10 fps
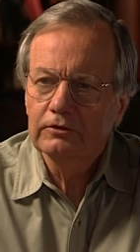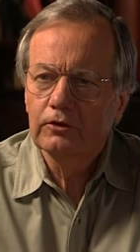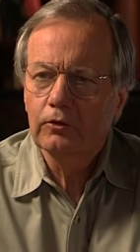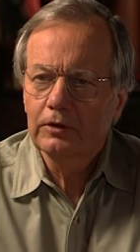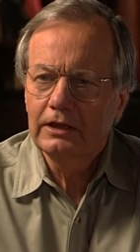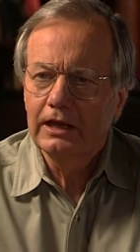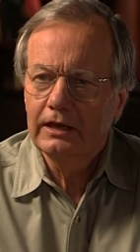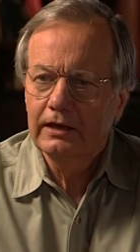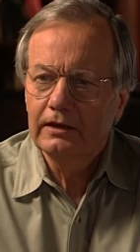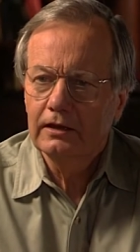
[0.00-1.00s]
was
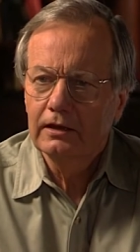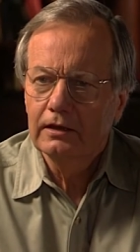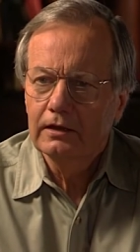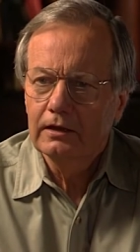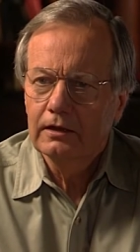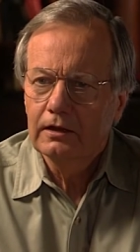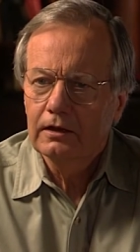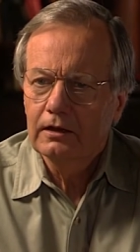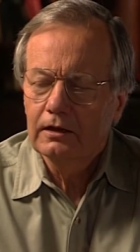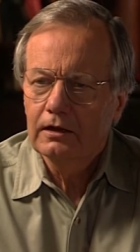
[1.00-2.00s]
creating
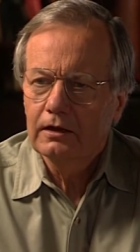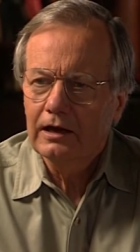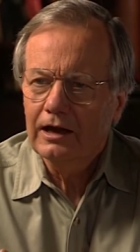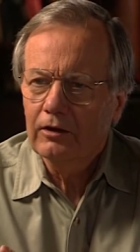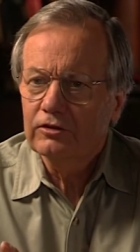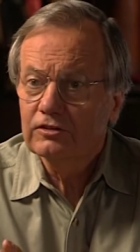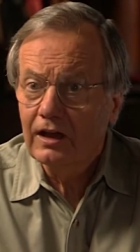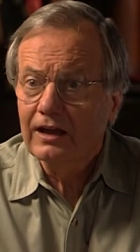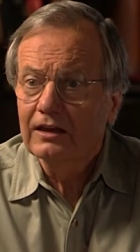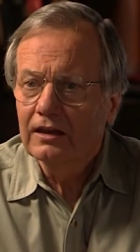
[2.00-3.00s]
our
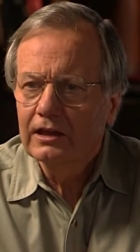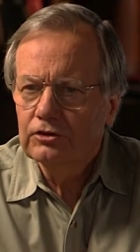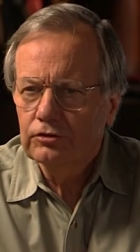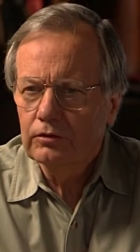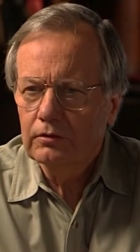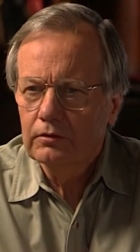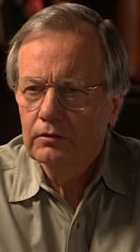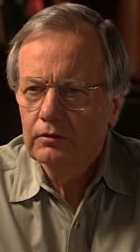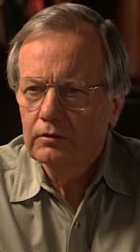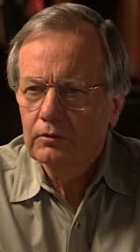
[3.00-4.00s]
second nature.
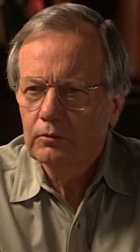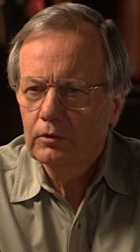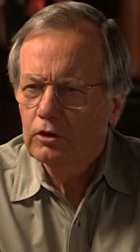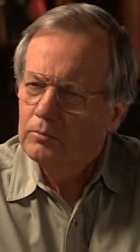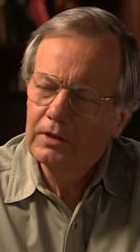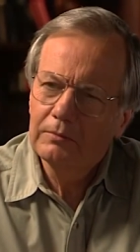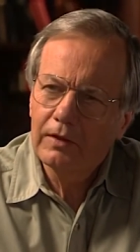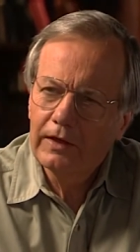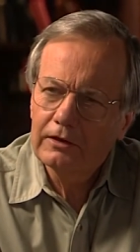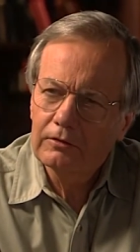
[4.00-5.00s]
What do you mean
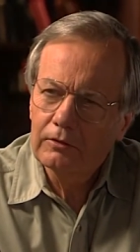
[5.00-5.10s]
by that